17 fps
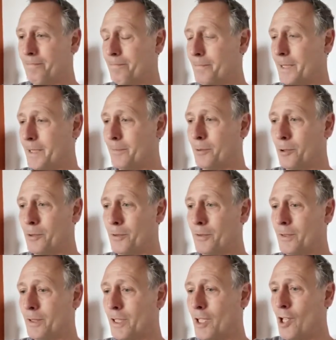
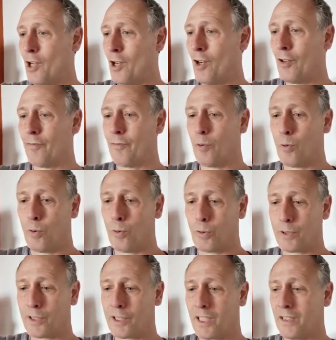People of
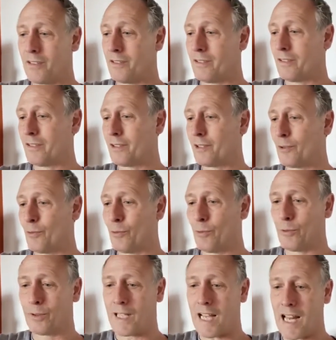all skills,
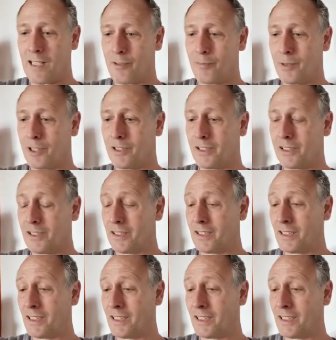all calibers.